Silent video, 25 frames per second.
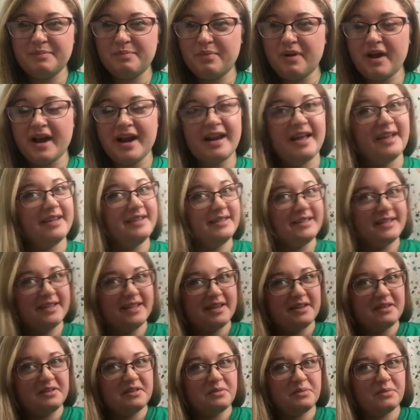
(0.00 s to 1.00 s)
bright
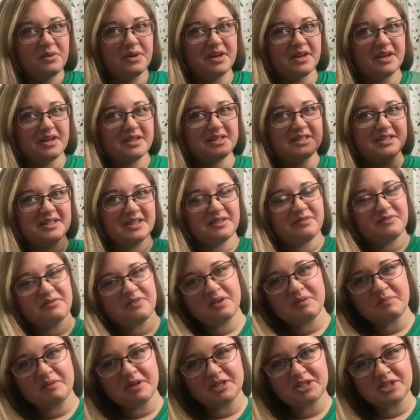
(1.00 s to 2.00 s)
idea that we're going to sit in front
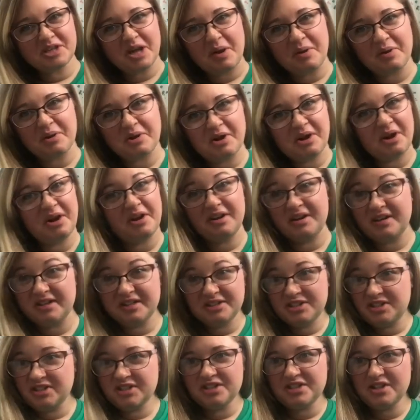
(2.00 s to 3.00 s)
of my shower curtain.
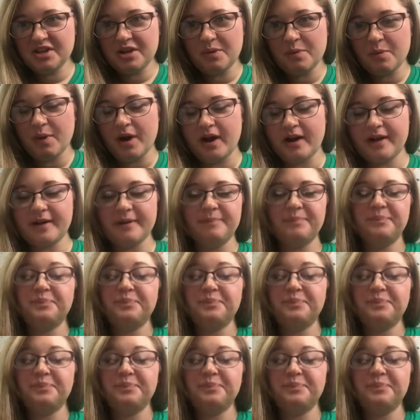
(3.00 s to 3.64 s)
It's just going to work.